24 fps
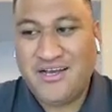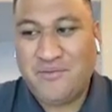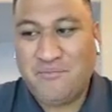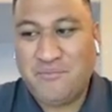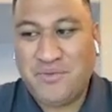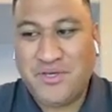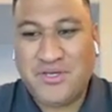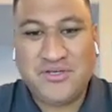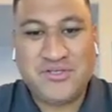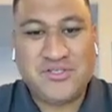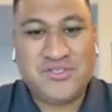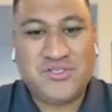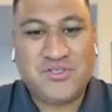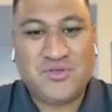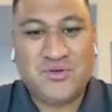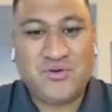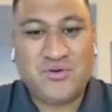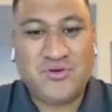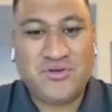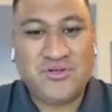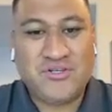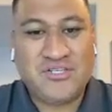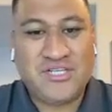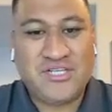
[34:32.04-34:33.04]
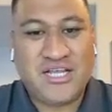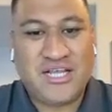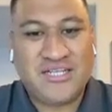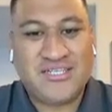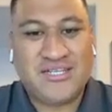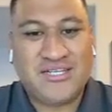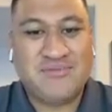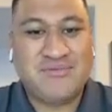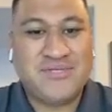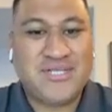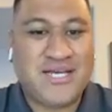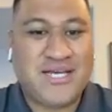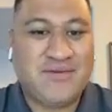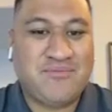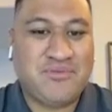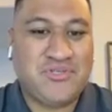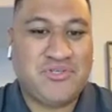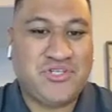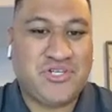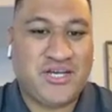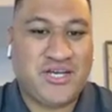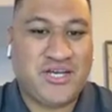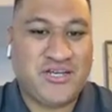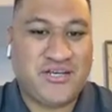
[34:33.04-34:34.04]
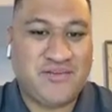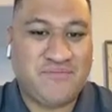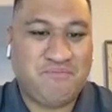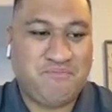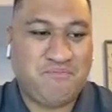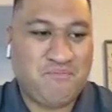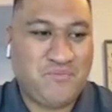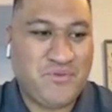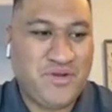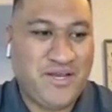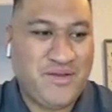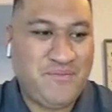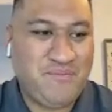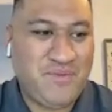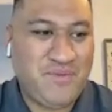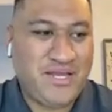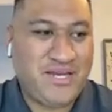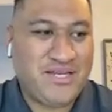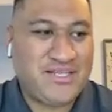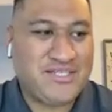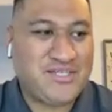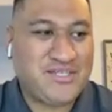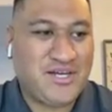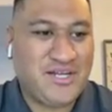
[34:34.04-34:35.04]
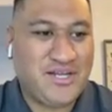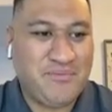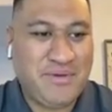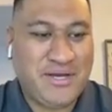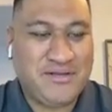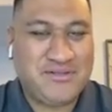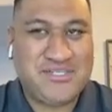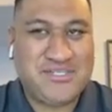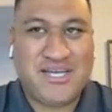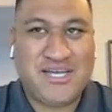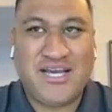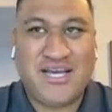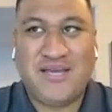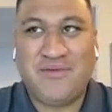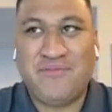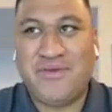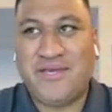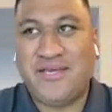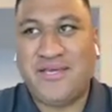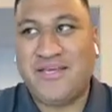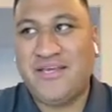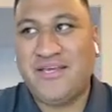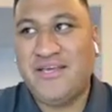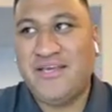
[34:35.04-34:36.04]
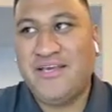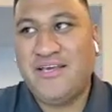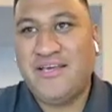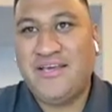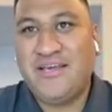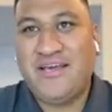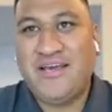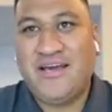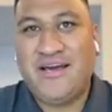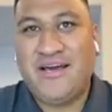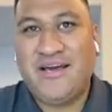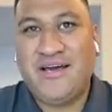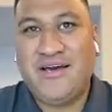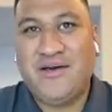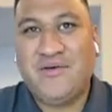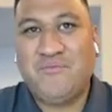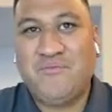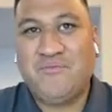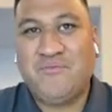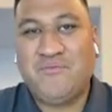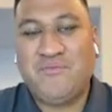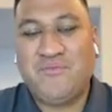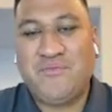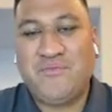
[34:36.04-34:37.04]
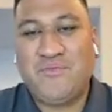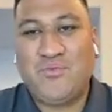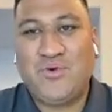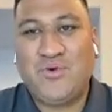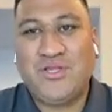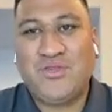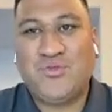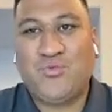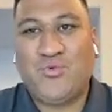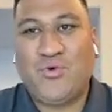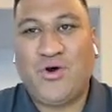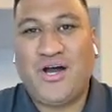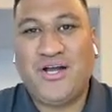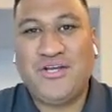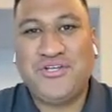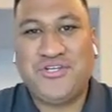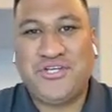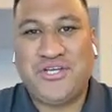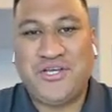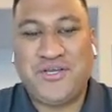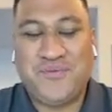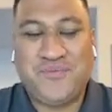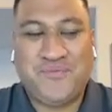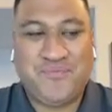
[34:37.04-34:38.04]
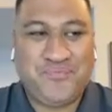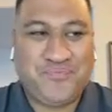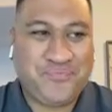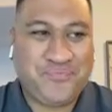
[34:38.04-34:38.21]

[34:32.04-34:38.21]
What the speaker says: because doors sometimes shut. Right. Mm-hmm. And it's all about timing. With Washie,